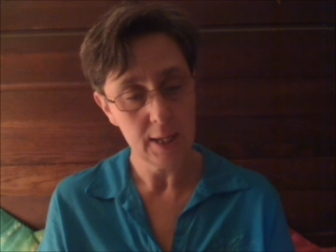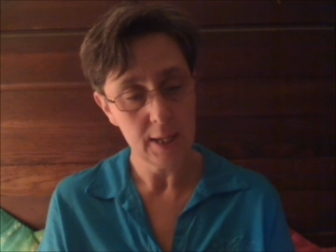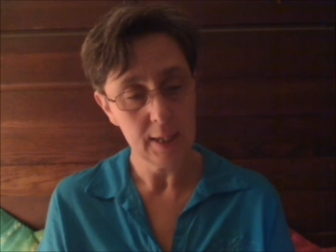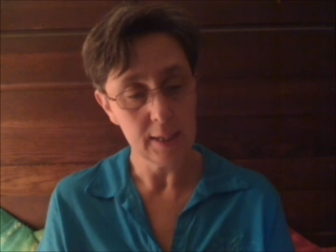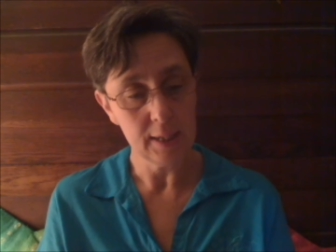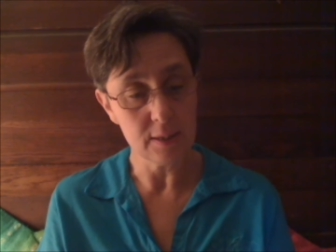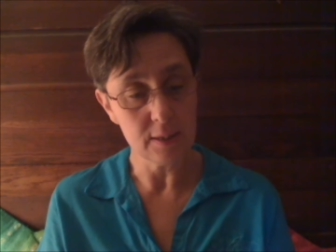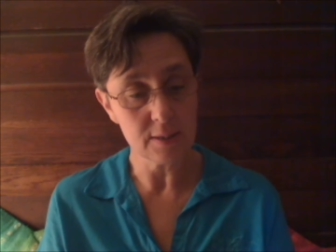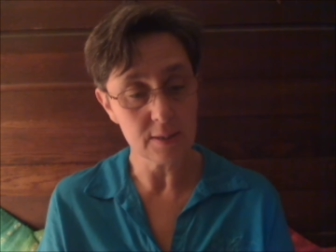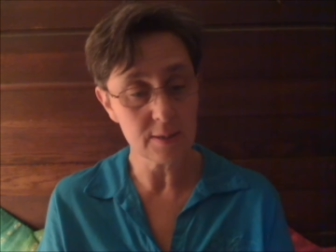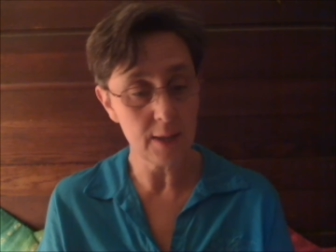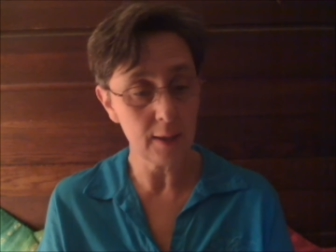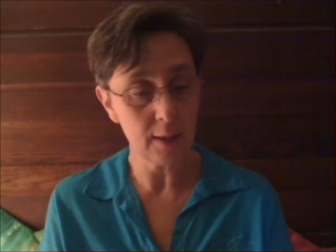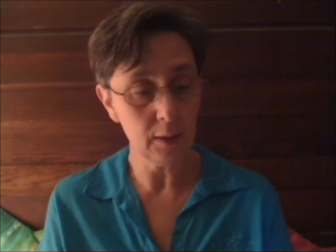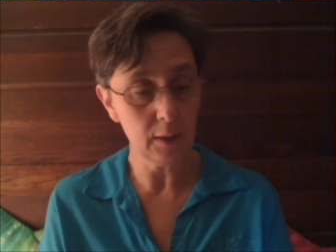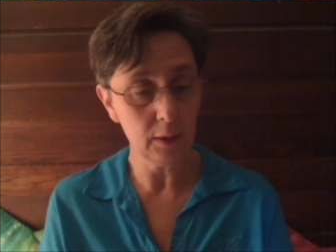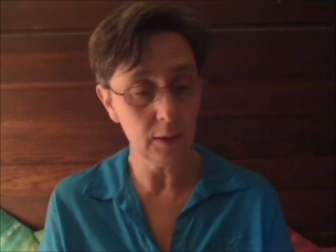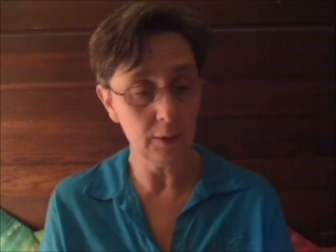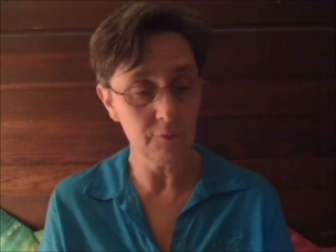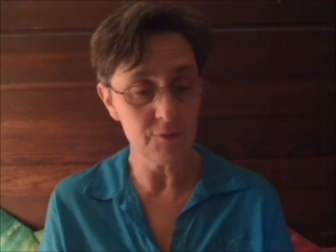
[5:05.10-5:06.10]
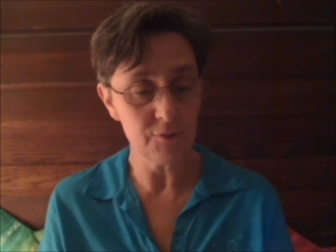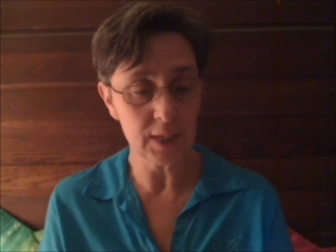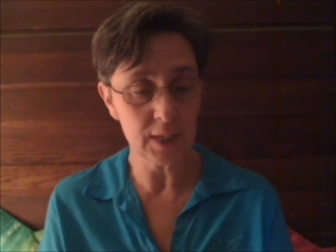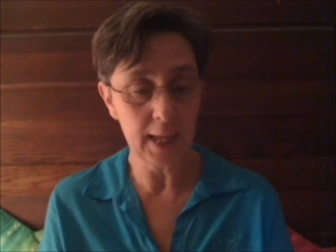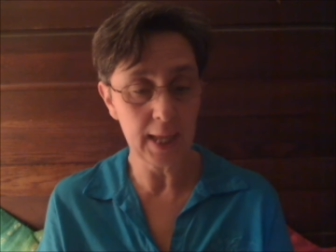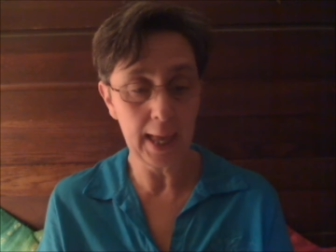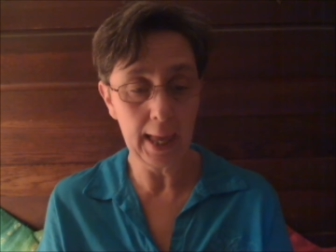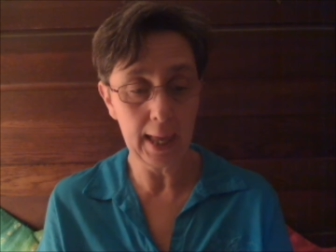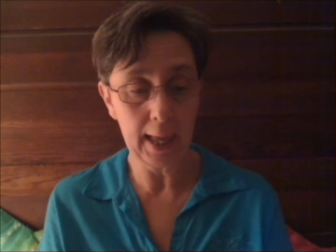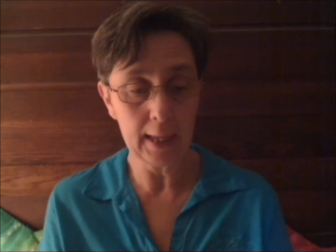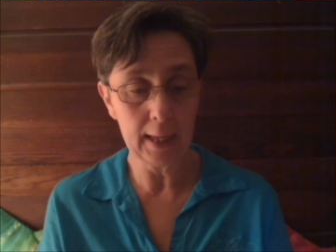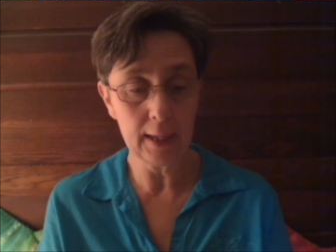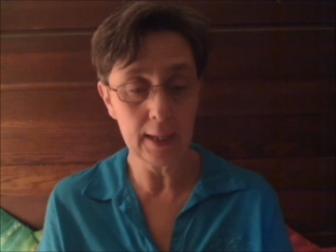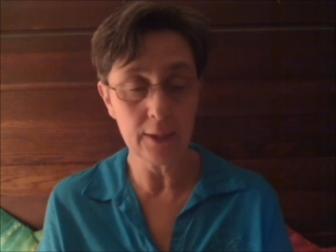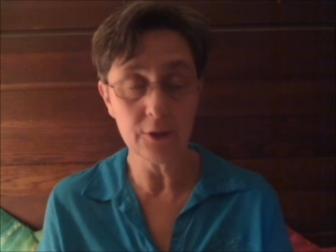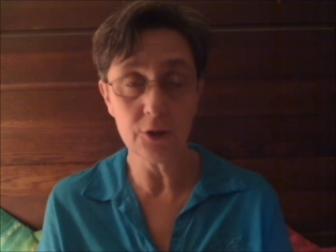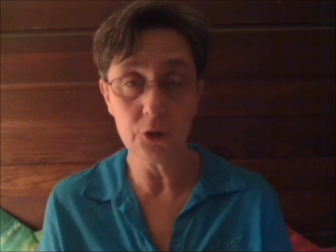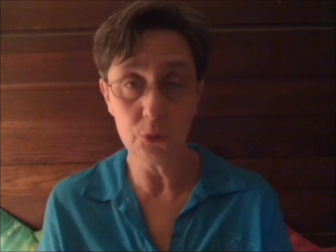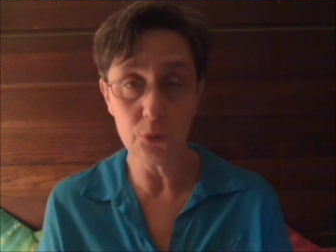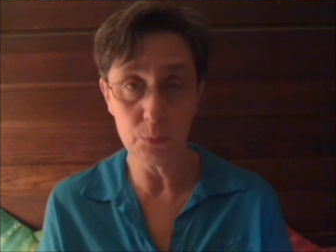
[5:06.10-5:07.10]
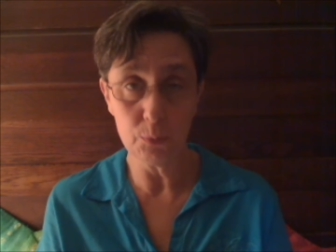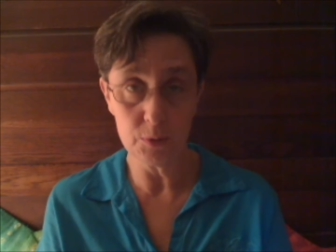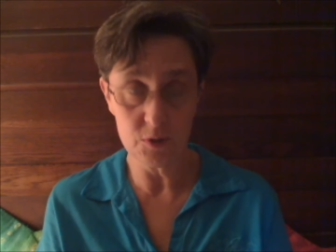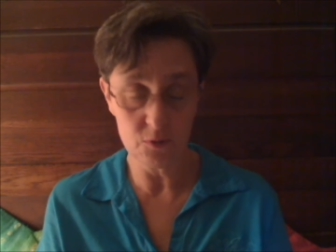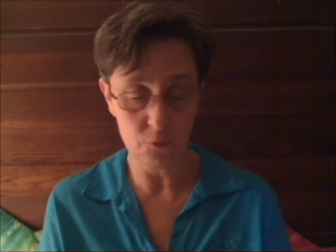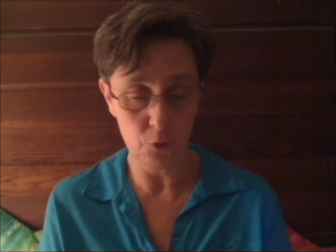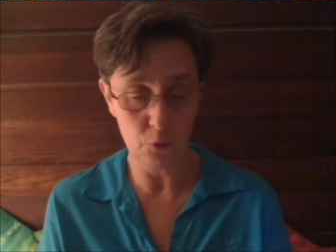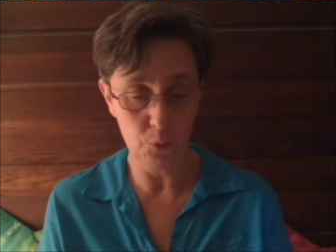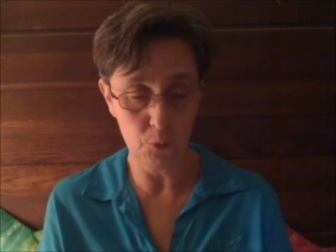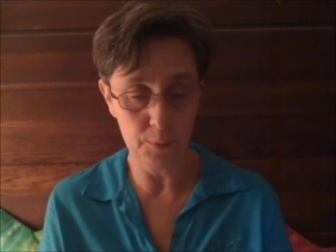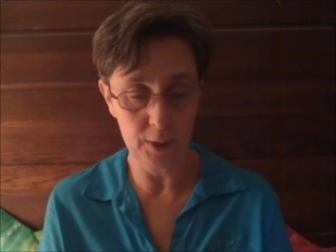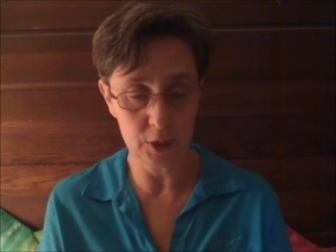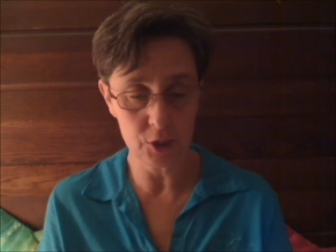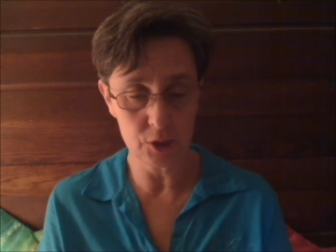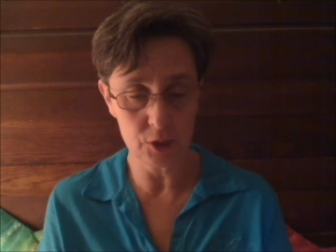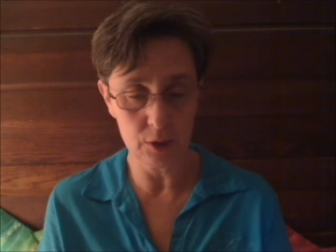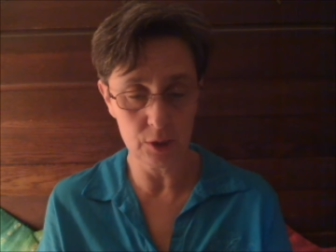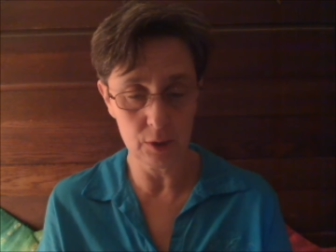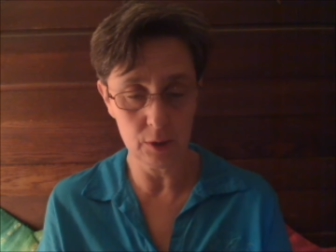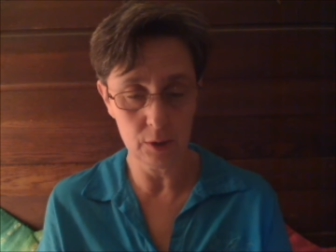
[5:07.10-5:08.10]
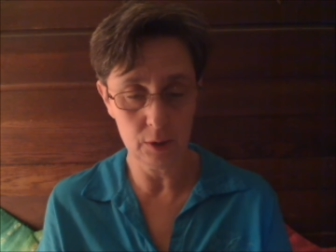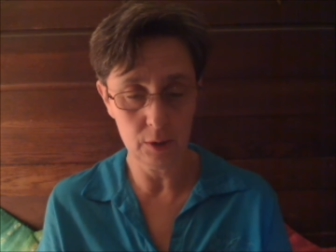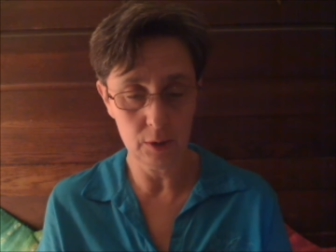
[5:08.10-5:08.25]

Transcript: in the cycle of decay and humus formation.